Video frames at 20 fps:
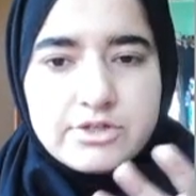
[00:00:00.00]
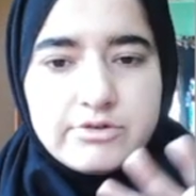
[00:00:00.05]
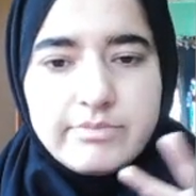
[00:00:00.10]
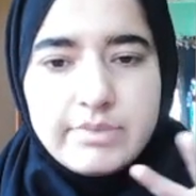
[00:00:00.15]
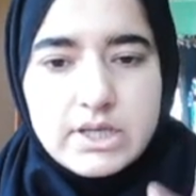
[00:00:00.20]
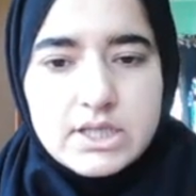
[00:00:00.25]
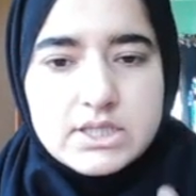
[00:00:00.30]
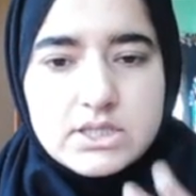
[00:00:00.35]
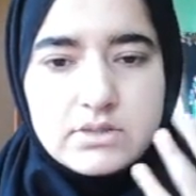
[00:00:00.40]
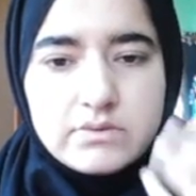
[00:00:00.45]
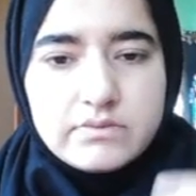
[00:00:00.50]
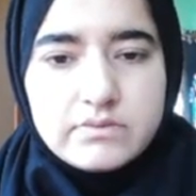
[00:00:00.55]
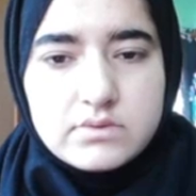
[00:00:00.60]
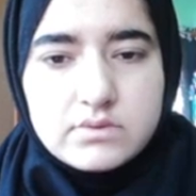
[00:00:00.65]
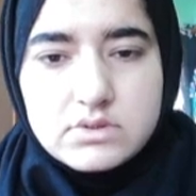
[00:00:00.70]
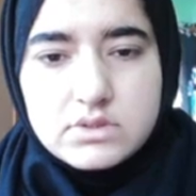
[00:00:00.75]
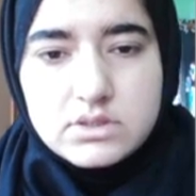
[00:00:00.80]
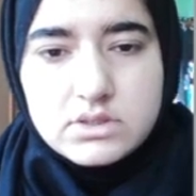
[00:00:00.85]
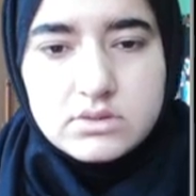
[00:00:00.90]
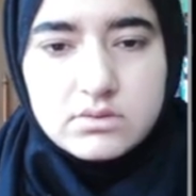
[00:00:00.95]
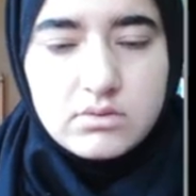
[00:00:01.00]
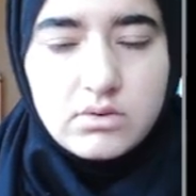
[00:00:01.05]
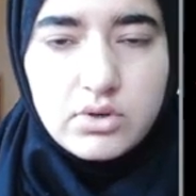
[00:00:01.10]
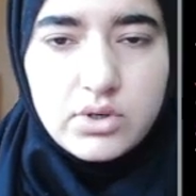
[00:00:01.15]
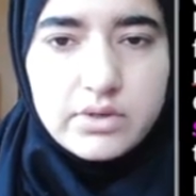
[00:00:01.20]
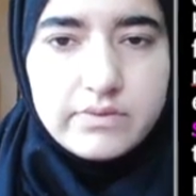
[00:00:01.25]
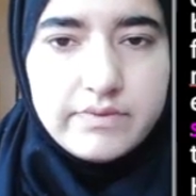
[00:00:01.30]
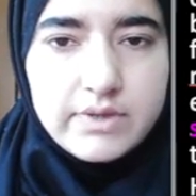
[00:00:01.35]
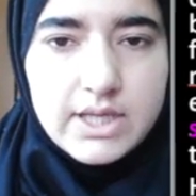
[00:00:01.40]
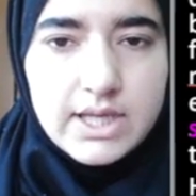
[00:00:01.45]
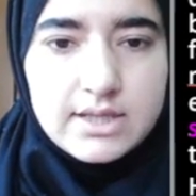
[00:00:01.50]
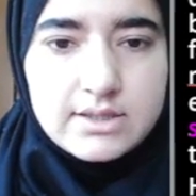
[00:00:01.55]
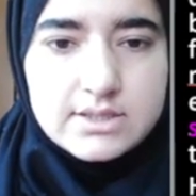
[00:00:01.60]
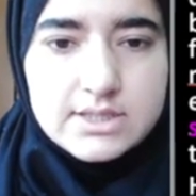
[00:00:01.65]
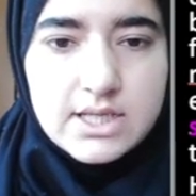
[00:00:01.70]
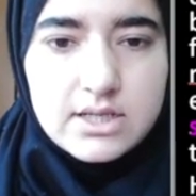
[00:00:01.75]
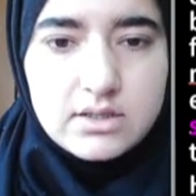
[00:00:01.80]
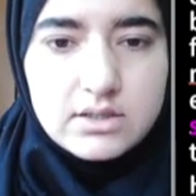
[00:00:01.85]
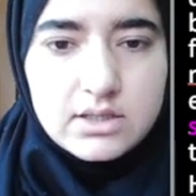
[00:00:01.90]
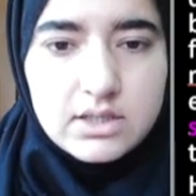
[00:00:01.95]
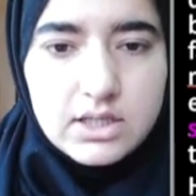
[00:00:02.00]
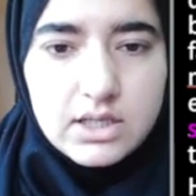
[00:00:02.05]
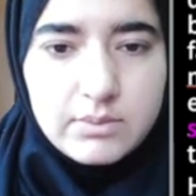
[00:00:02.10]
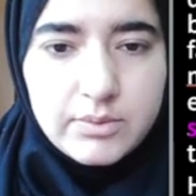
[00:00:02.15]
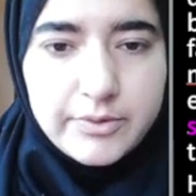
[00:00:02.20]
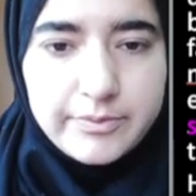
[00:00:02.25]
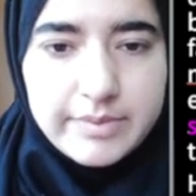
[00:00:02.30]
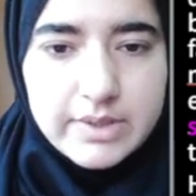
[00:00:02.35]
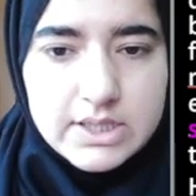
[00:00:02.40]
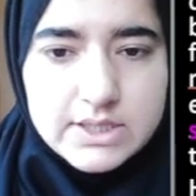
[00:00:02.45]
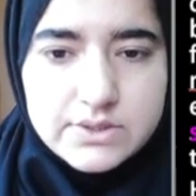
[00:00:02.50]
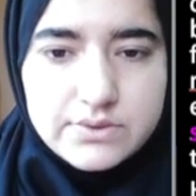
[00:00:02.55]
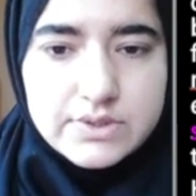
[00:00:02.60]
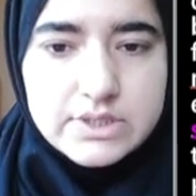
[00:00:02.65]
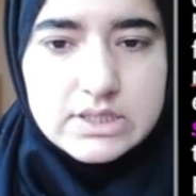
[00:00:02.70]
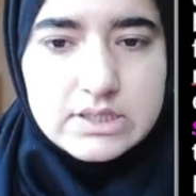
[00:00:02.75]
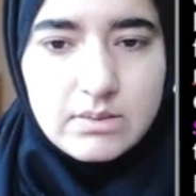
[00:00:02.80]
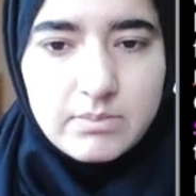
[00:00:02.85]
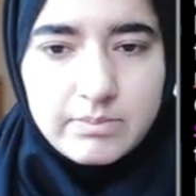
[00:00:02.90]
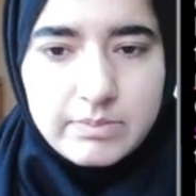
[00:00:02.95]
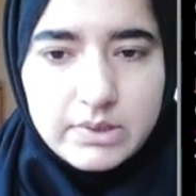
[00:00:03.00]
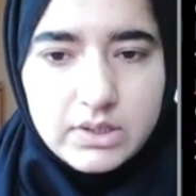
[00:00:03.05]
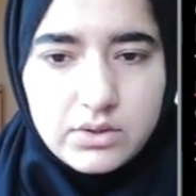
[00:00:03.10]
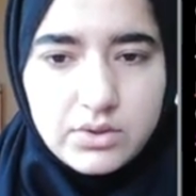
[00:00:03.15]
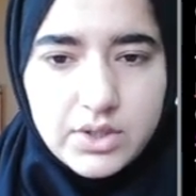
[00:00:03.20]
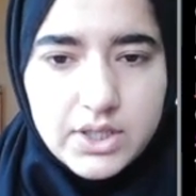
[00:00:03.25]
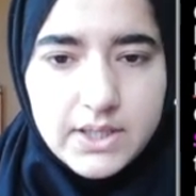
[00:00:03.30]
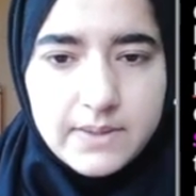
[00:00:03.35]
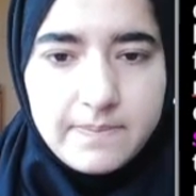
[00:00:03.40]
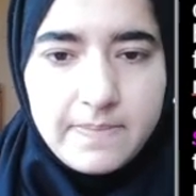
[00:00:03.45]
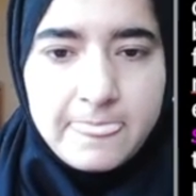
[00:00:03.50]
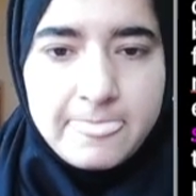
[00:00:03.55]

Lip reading: passive, or we can say another name of passive is simple. Okay,